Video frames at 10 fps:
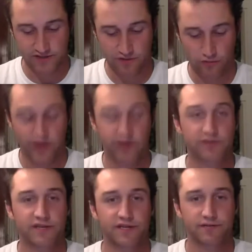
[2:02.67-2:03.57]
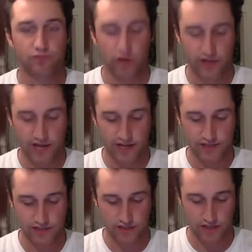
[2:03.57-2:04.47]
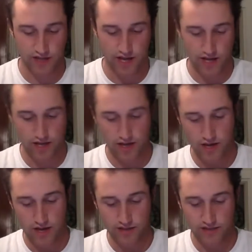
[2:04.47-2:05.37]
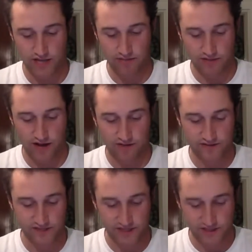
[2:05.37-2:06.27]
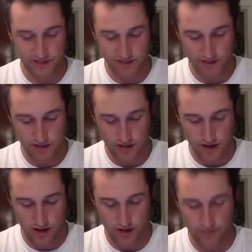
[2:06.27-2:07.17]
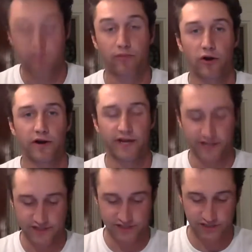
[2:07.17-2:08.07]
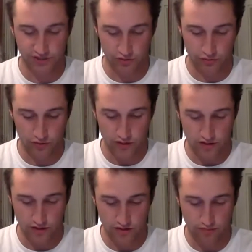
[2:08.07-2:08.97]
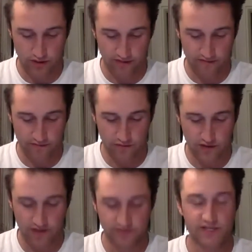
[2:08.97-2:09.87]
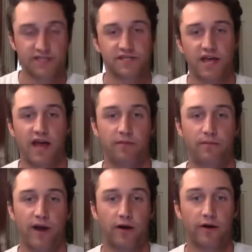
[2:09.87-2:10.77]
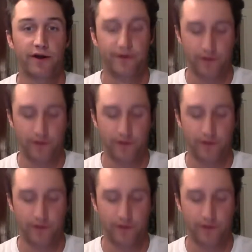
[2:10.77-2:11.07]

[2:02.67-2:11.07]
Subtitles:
a radio station broadcast that taped a conversation, and Barnicki sued the private phone conversation that had been pirated.